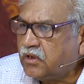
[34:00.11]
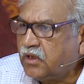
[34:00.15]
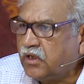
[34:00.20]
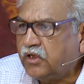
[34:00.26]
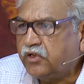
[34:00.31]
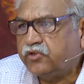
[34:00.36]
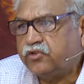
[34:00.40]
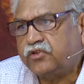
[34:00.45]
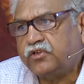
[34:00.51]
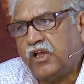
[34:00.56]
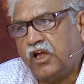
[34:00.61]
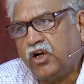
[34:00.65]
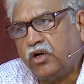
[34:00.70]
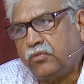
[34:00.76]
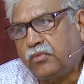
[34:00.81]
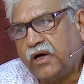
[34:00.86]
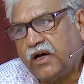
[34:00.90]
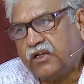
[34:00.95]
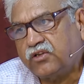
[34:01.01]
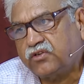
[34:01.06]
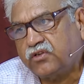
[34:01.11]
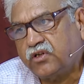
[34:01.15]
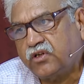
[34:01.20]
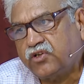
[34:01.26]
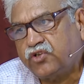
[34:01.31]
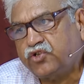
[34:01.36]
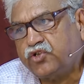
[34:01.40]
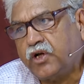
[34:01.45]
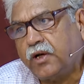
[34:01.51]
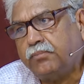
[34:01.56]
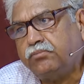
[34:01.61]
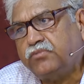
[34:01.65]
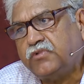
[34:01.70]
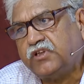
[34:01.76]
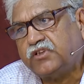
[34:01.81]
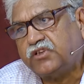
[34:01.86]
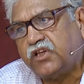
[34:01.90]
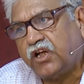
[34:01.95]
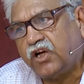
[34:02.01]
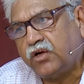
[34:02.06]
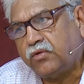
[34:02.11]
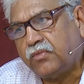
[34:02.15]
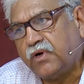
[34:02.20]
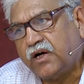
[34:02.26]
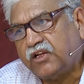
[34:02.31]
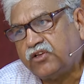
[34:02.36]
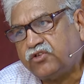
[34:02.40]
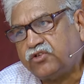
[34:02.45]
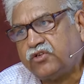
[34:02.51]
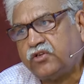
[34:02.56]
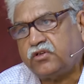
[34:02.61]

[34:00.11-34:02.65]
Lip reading: is tanamatra, shabda tanamatra.